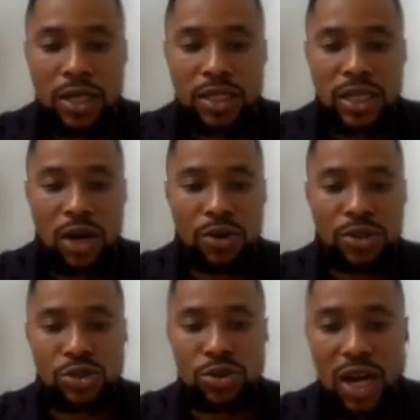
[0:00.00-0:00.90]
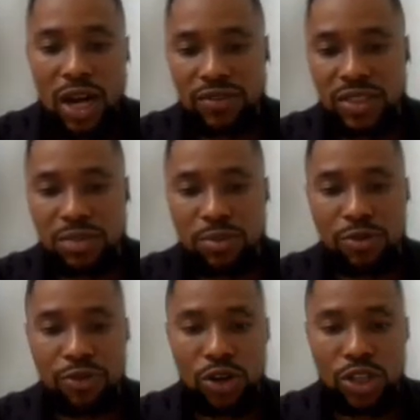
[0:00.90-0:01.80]
Now, it could have this
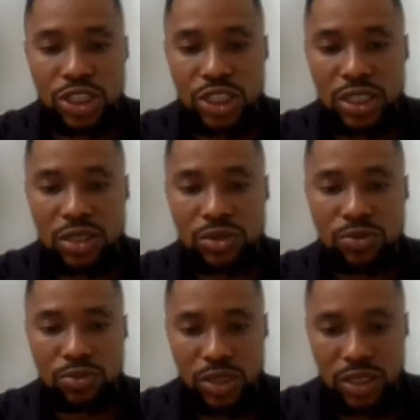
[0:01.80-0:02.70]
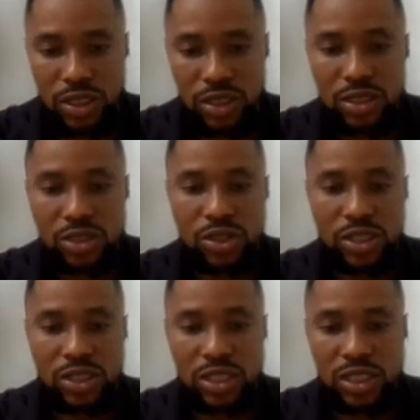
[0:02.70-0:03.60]
morphology, which is you
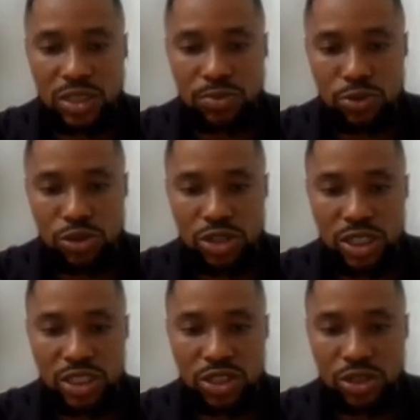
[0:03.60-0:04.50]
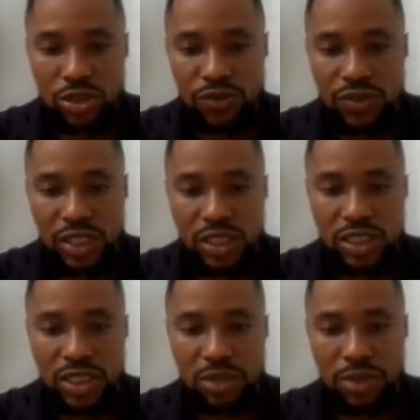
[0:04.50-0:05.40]
can see the smooth transition of the ST
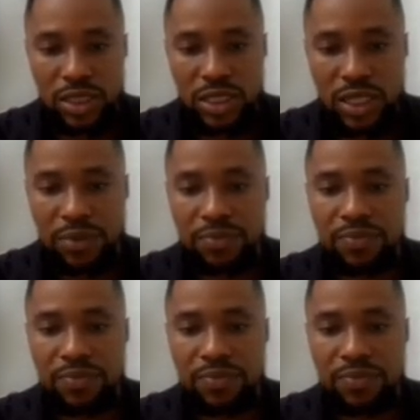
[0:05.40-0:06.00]
segment here.